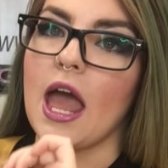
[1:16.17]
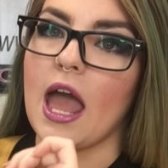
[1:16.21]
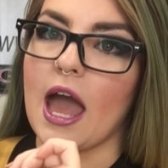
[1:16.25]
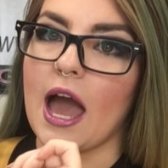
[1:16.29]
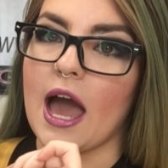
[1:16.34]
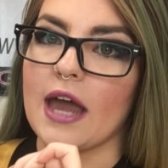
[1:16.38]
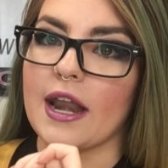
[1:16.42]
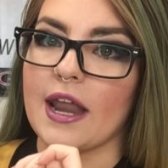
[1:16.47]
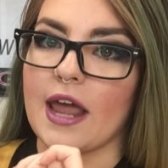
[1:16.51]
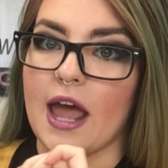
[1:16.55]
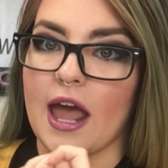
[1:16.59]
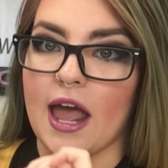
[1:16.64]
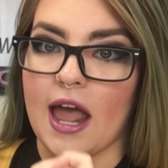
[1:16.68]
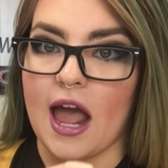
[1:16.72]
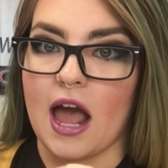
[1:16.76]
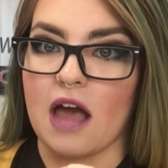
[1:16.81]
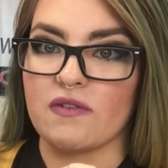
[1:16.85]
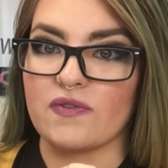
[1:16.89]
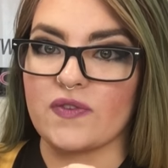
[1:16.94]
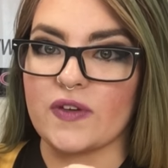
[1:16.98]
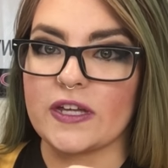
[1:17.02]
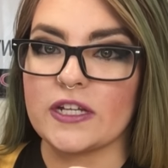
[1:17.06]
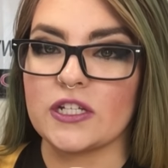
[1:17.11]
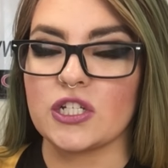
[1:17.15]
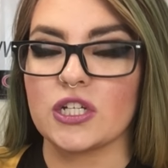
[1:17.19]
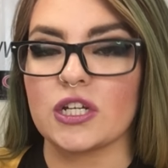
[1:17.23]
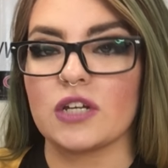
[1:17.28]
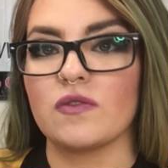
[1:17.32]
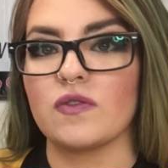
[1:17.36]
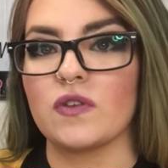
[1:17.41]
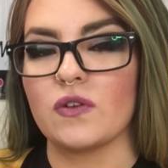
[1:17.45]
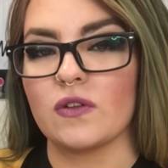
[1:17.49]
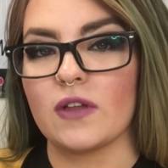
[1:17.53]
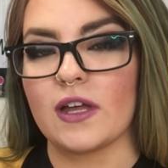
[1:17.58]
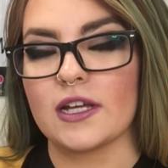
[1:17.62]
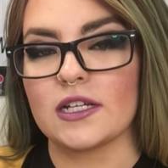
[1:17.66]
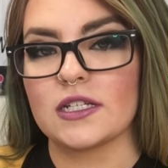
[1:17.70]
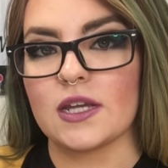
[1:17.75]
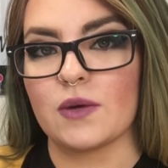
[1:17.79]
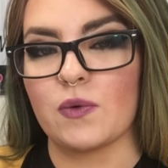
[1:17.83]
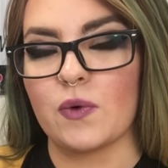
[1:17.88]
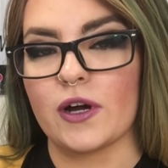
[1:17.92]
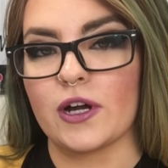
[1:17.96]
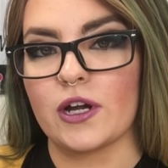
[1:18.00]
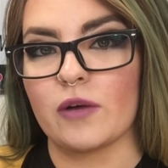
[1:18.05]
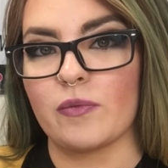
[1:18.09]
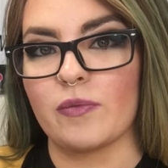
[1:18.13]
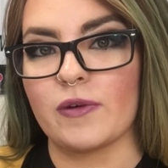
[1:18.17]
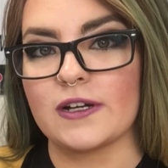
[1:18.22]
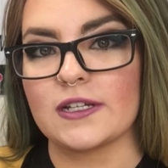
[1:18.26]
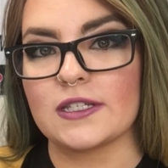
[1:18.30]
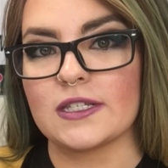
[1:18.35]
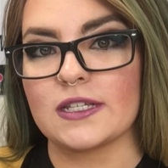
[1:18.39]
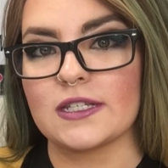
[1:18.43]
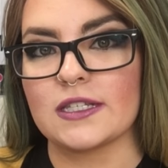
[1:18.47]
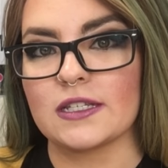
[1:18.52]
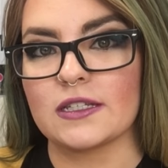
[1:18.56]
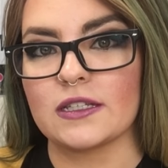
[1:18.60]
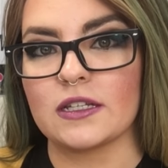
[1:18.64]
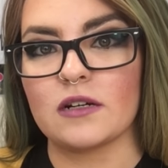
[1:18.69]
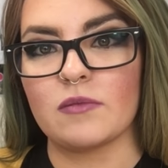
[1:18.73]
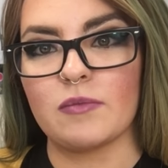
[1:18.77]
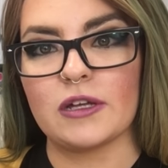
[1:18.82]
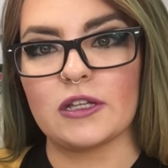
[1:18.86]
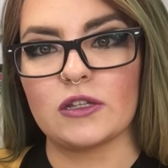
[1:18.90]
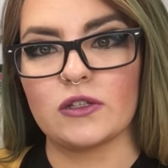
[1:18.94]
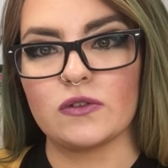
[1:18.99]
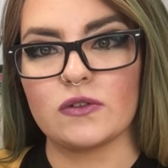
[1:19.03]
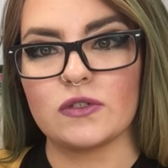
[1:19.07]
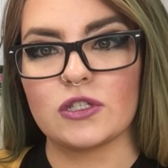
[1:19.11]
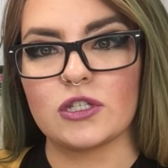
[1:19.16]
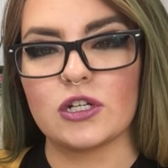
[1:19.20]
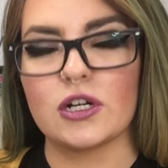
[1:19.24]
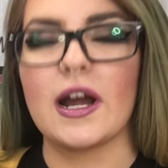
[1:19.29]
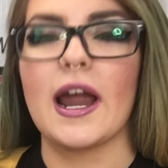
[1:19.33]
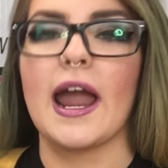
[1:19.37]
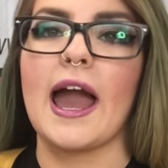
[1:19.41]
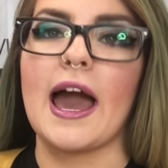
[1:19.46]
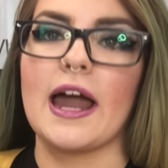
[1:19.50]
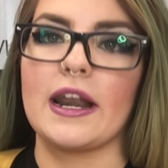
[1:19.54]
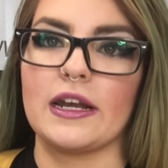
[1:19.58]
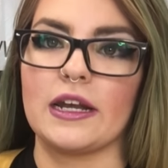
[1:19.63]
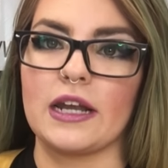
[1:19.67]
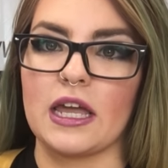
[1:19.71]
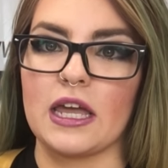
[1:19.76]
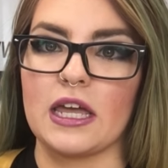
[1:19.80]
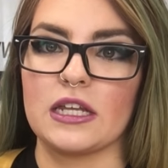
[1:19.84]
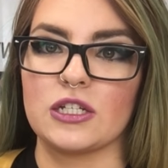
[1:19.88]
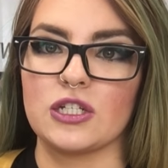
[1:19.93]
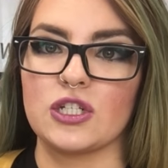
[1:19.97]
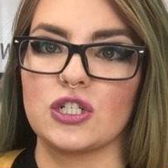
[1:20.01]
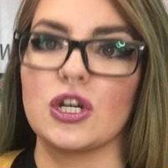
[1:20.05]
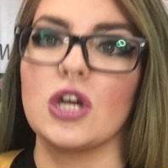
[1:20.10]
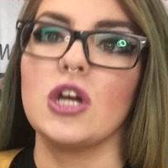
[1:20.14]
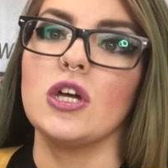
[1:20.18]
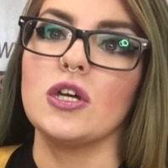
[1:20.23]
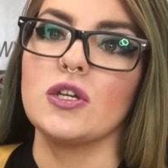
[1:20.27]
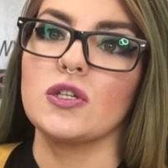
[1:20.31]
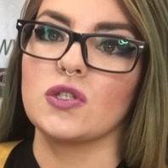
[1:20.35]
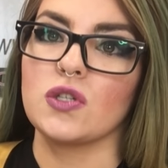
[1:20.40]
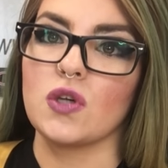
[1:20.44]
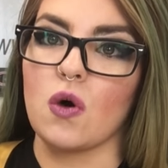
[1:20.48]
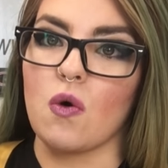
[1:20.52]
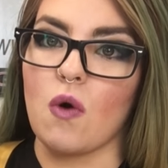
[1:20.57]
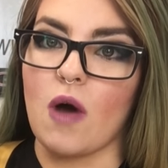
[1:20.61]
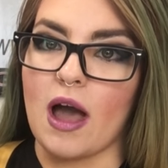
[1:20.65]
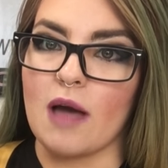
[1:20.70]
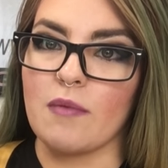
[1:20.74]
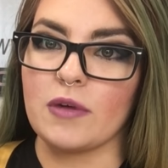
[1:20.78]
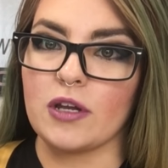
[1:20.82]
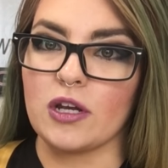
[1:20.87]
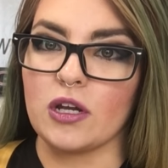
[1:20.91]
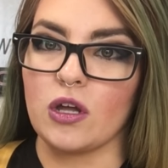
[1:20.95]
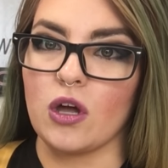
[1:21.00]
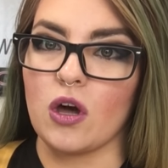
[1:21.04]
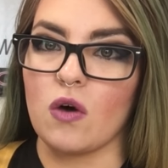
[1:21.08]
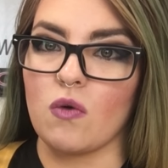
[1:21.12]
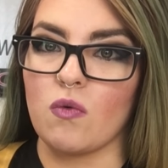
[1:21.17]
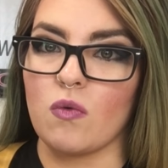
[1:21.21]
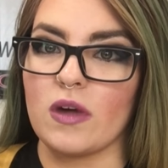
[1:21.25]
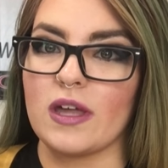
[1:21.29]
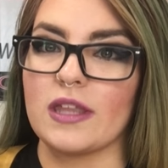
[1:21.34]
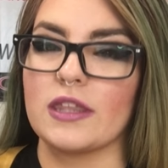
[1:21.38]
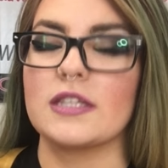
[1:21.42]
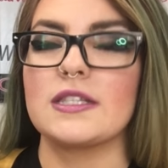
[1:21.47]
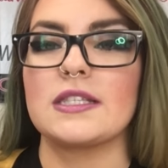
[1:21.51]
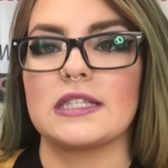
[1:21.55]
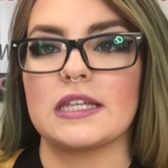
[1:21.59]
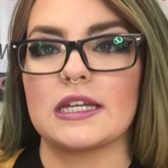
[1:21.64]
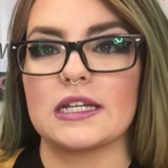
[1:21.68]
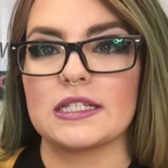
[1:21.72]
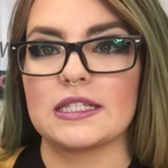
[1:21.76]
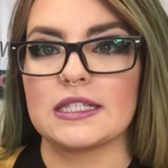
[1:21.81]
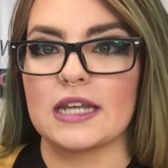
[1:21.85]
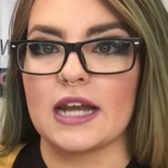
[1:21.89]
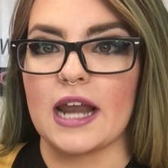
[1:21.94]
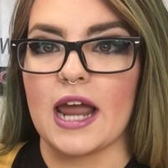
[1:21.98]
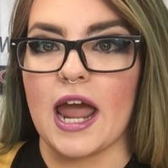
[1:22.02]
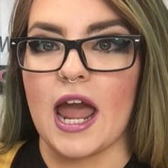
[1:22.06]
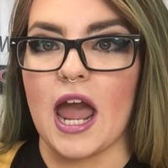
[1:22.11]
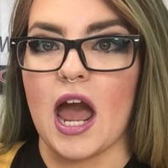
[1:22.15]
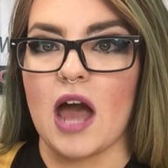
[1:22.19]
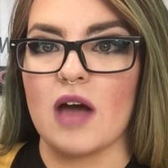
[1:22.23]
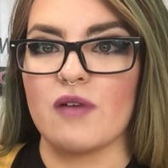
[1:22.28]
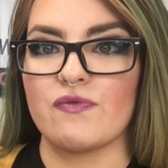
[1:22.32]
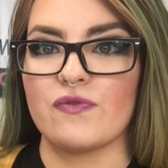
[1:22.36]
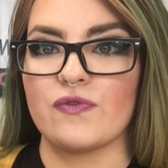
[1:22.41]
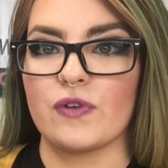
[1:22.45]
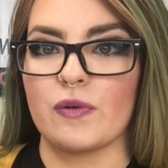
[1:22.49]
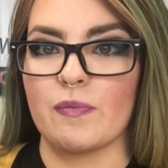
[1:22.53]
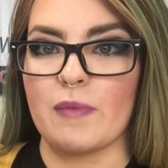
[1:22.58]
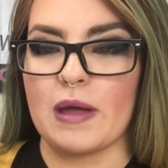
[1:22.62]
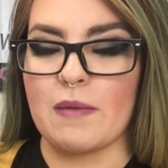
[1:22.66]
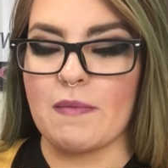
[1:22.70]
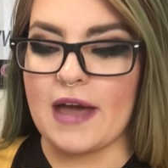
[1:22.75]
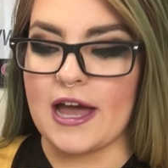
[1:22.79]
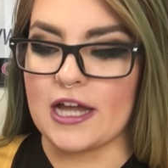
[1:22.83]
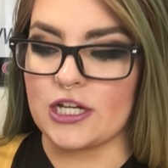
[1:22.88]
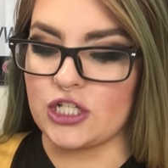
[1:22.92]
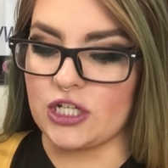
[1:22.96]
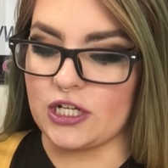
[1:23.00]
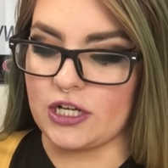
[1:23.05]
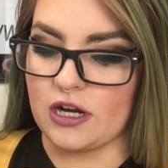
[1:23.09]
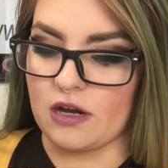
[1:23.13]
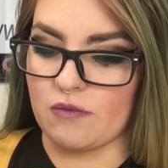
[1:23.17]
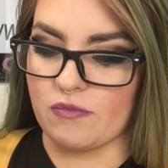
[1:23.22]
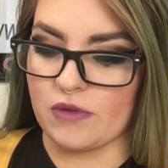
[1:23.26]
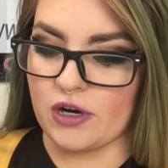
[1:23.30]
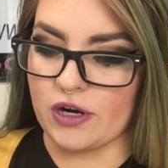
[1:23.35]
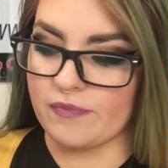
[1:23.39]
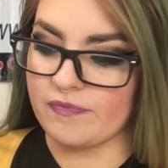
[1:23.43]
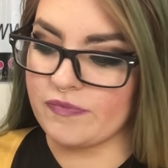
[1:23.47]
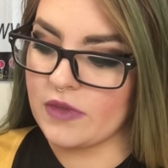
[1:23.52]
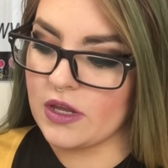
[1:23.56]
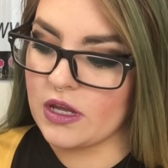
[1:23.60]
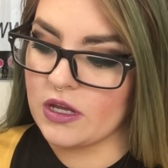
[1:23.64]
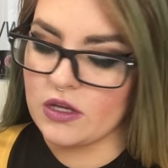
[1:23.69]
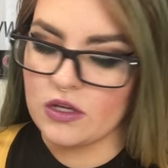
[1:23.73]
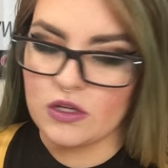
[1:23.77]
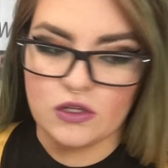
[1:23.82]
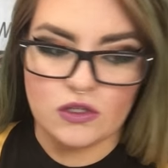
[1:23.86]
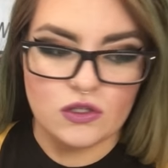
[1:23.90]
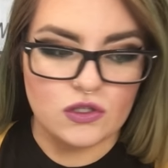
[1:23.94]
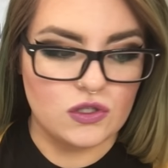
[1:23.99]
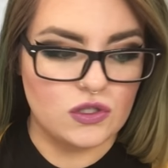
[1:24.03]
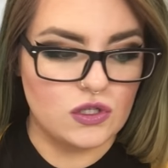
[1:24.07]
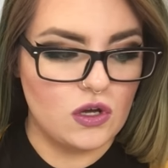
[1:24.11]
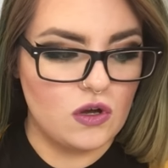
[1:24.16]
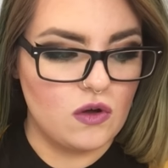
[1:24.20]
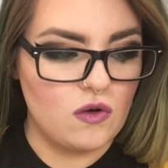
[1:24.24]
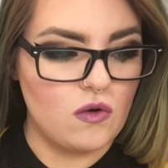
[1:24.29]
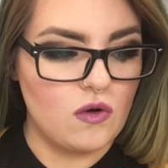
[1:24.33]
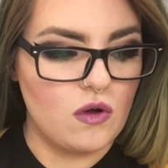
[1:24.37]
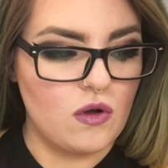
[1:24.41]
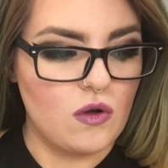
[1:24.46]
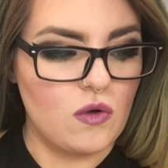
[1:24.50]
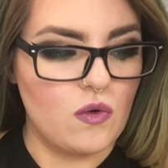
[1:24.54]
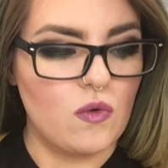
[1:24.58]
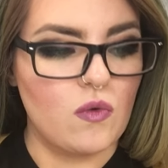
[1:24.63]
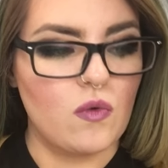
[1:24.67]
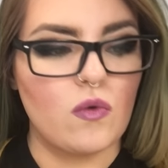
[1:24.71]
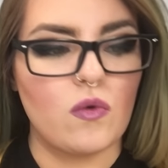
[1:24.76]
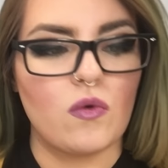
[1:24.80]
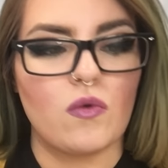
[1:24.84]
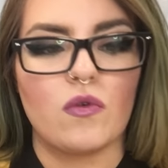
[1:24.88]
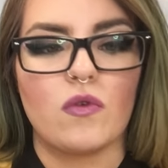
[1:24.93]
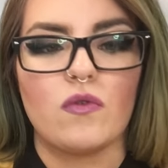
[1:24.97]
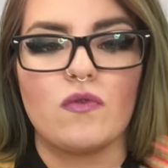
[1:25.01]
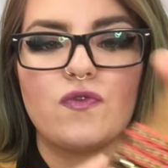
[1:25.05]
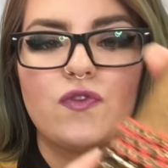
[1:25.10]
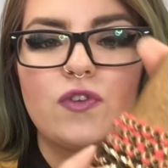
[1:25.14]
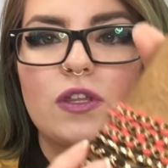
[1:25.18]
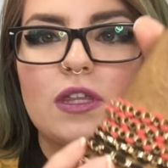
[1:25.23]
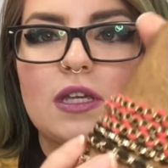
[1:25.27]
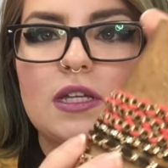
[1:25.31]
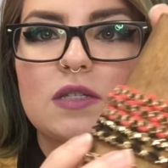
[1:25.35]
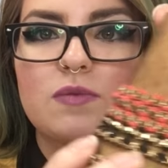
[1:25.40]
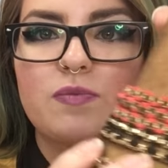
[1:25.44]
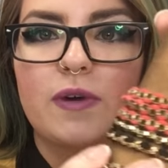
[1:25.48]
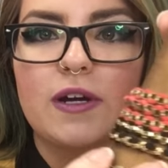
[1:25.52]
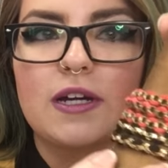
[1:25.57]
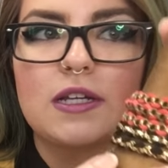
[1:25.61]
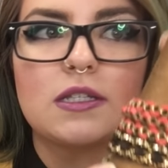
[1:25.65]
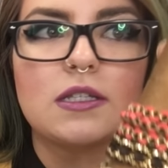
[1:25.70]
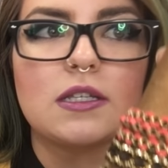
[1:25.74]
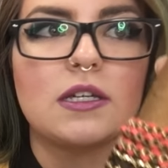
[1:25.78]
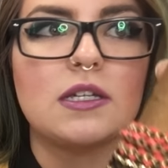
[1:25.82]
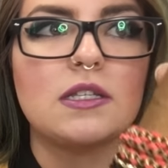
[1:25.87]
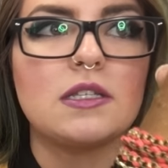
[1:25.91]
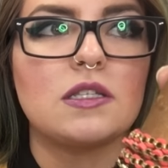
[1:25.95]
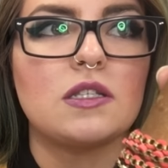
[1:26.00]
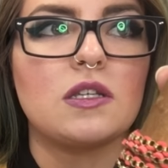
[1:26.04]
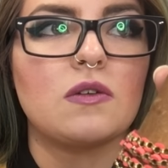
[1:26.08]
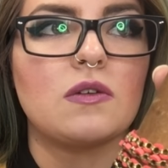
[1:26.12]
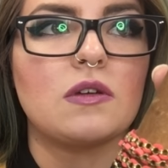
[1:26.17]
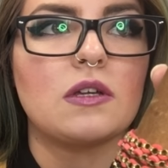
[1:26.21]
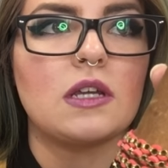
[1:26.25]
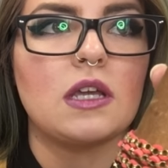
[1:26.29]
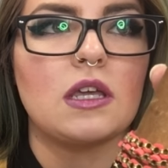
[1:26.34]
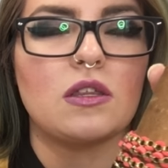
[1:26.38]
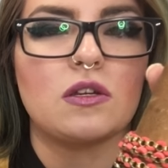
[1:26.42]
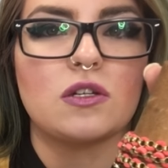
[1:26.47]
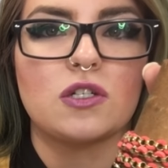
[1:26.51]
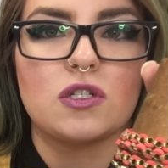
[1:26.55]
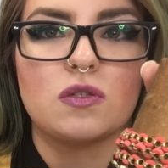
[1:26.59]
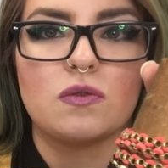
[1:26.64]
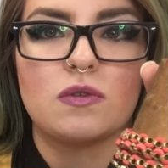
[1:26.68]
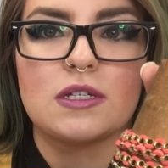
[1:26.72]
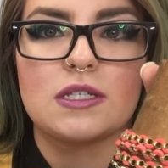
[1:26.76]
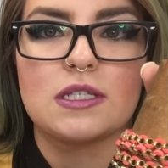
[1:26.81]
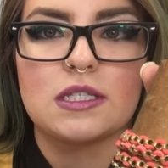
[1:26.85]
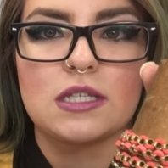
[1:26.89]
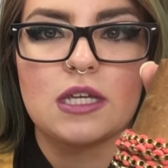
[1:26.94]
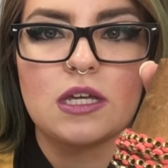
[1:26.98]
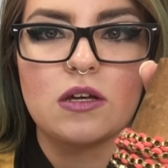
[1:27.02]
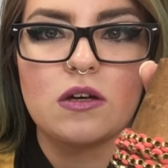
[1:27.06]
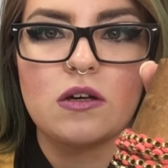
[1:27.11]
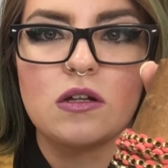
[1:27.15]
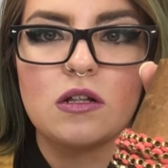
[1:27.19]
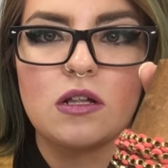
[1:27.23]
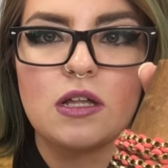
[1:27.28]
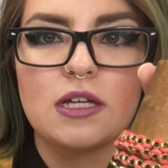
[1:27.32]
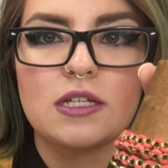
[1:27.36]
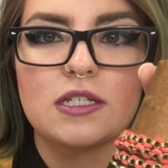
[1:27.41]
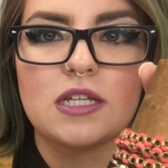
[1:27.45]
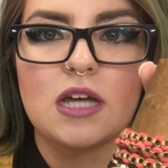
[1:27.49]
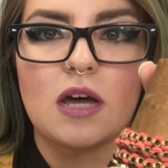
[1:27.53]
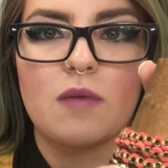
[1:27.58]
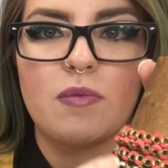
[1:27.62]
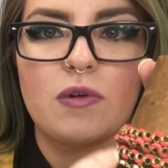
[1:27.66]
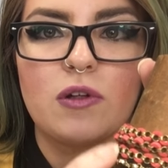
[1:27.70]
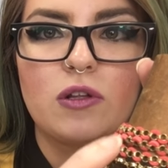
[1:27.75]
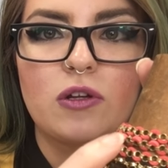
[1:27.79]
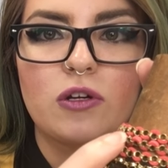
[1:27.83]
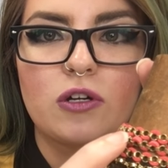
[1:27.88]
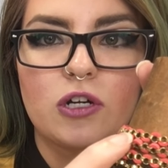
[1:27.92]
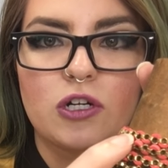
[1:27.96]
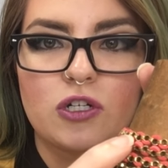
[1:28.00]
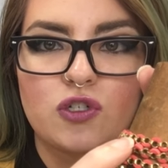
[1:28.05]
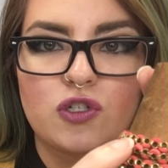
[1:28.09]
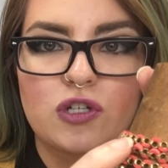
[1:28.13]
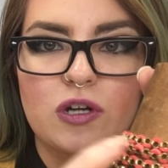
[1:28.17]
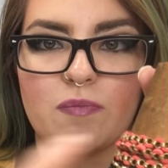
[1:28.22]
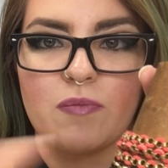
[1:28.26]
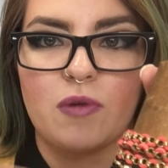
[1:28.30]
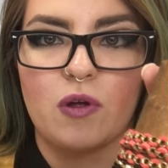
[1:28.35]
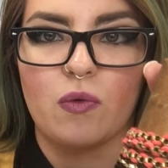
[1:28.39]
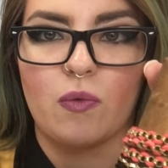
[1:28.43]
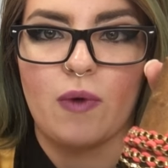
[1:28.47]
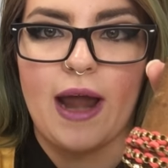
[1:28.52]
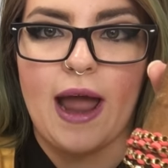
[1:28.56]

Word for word: add a half inch. If you like to wear your bracelets a little bit looser, add an inch. So I'm going to go with six and a half for my magic number. So for these bracelets, you can either do a single, a double, or a triple